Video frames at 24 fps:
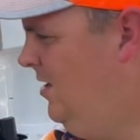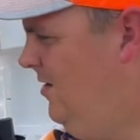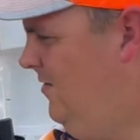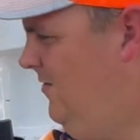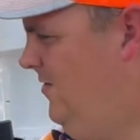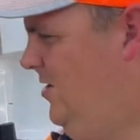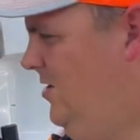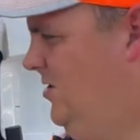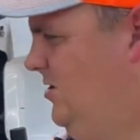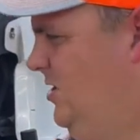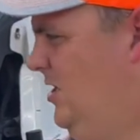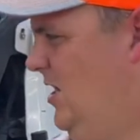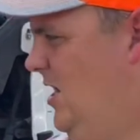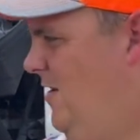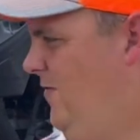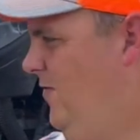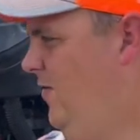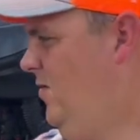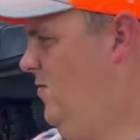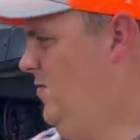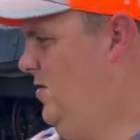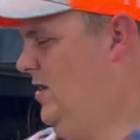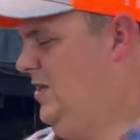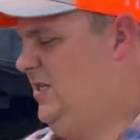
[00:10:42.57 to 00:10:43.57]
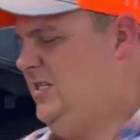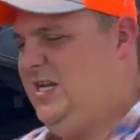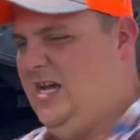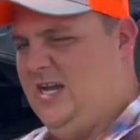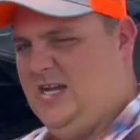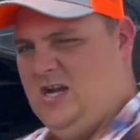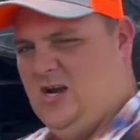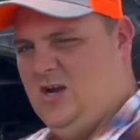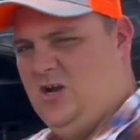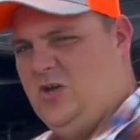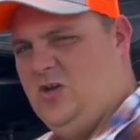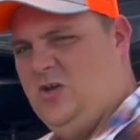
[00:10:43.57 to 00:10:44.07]
First off, we want to
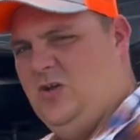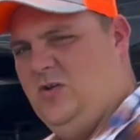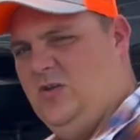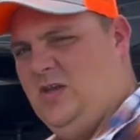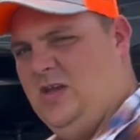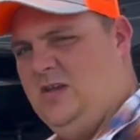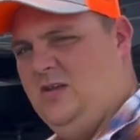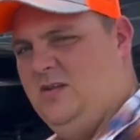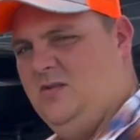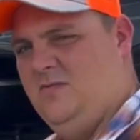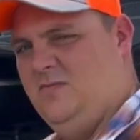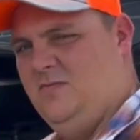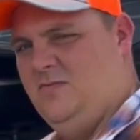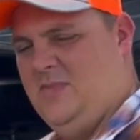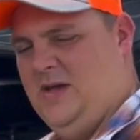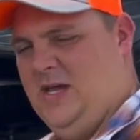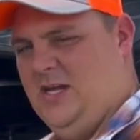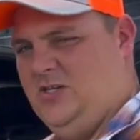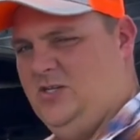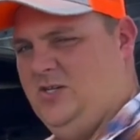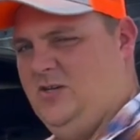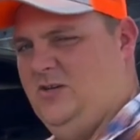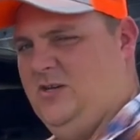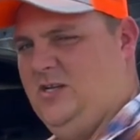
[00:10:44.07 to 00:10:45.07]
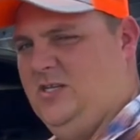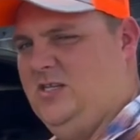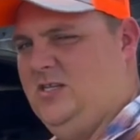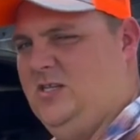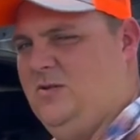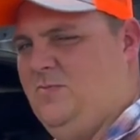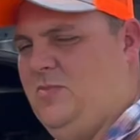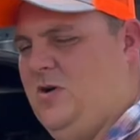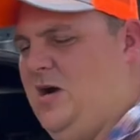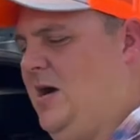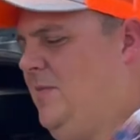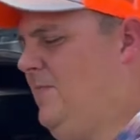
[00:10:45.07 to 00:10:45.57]
check our coolant. Make sure it's the
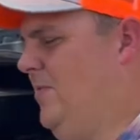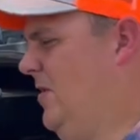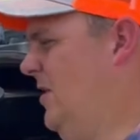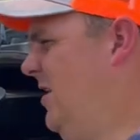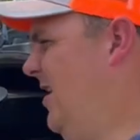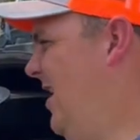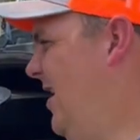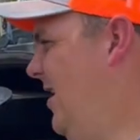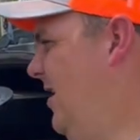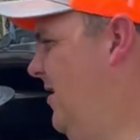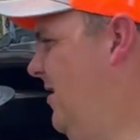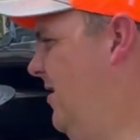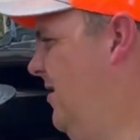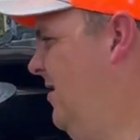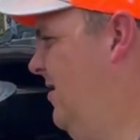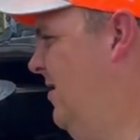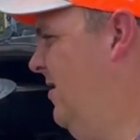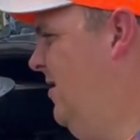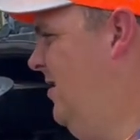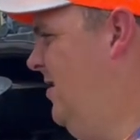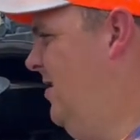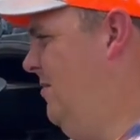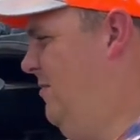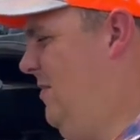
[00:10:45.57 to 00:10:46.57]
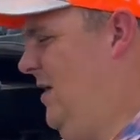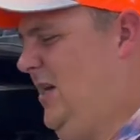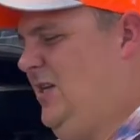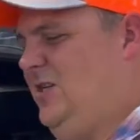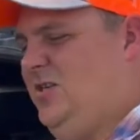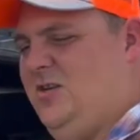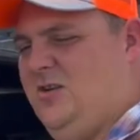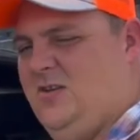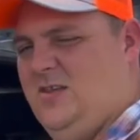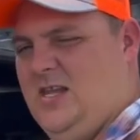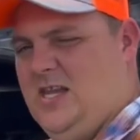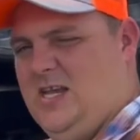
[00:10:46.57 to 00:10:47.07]
proper color. Make
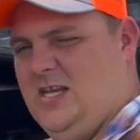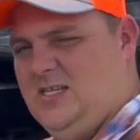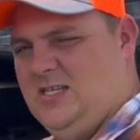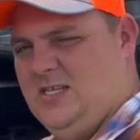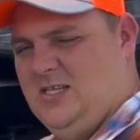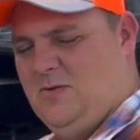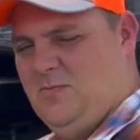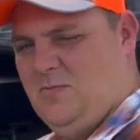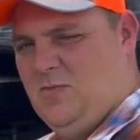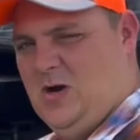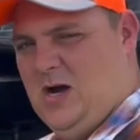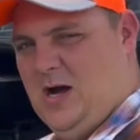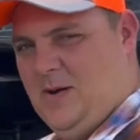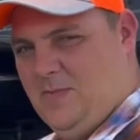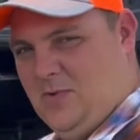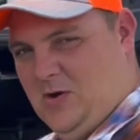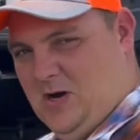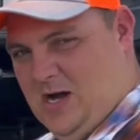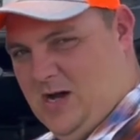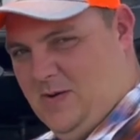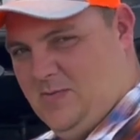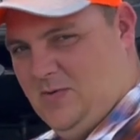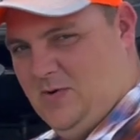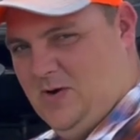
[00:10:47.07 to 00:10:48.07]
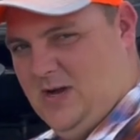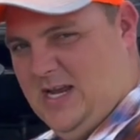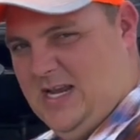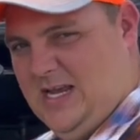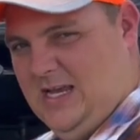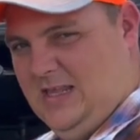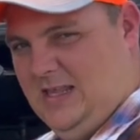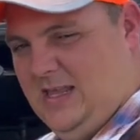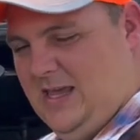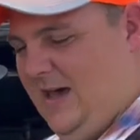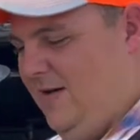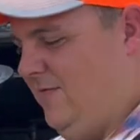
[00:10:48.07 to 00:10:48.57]
sure that it's at the proper
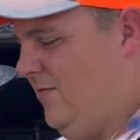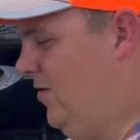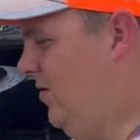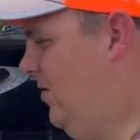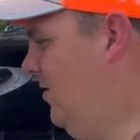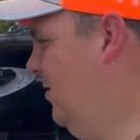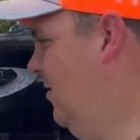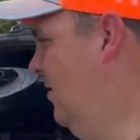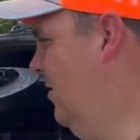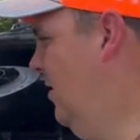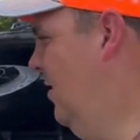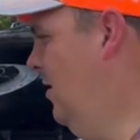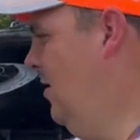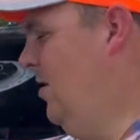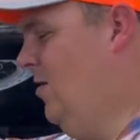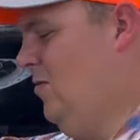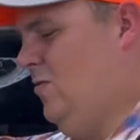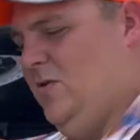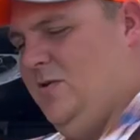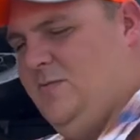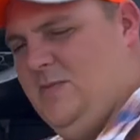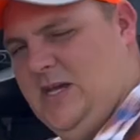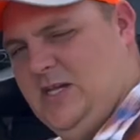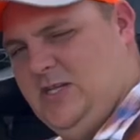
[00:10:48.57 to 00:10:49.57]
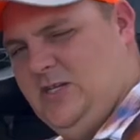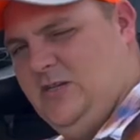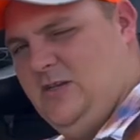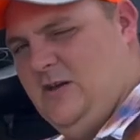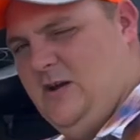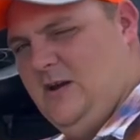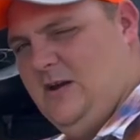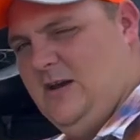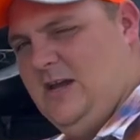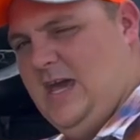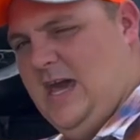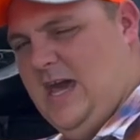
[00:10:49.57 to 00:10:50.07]
operating level. We want to make sure that
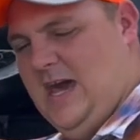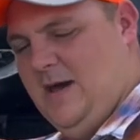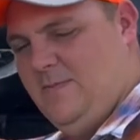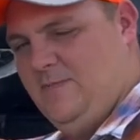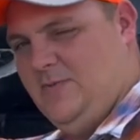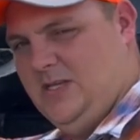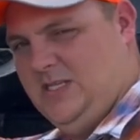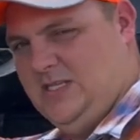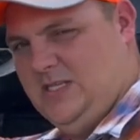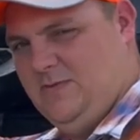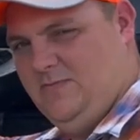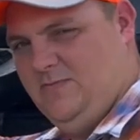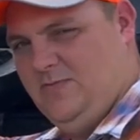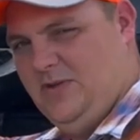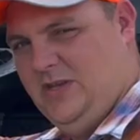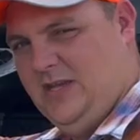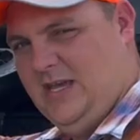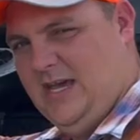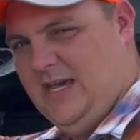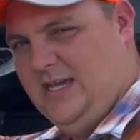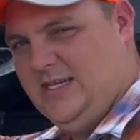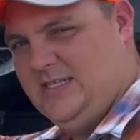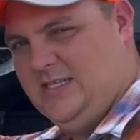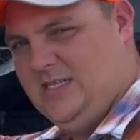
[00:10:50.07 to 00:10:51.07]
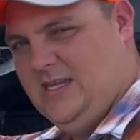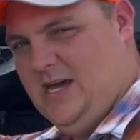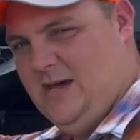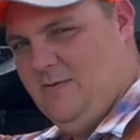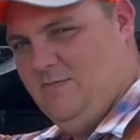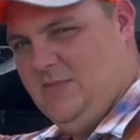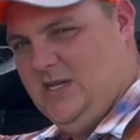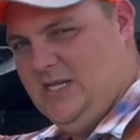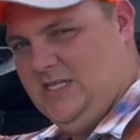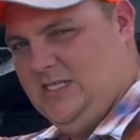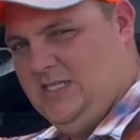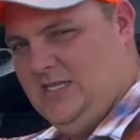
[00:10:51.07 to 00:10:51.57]
our cap is in place, not
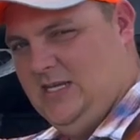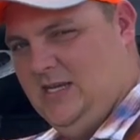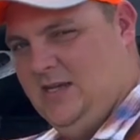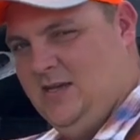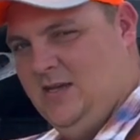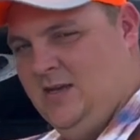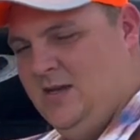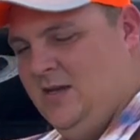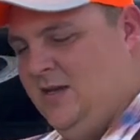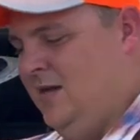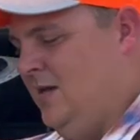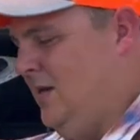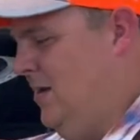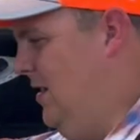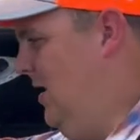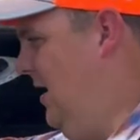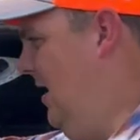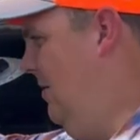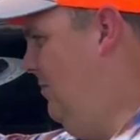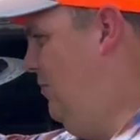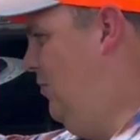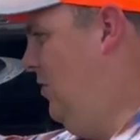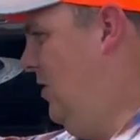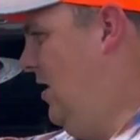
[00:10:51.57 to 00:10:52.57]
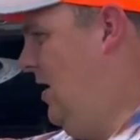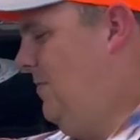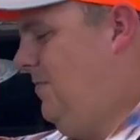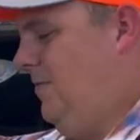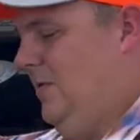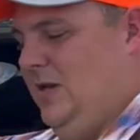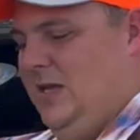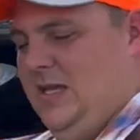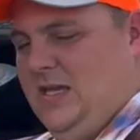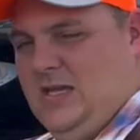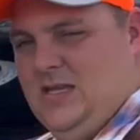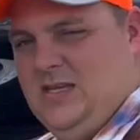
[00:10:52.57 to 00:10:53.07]
missing, and
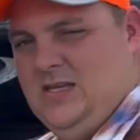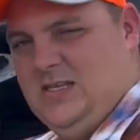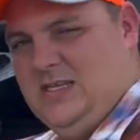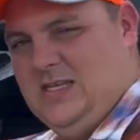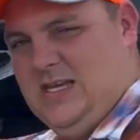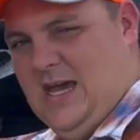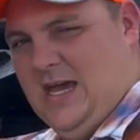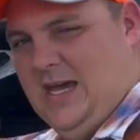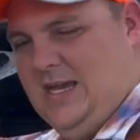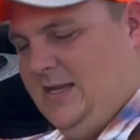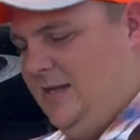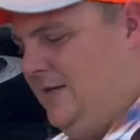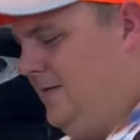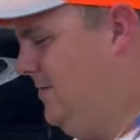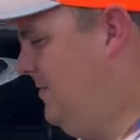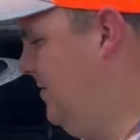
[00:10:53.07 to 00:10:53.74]
properly tightened.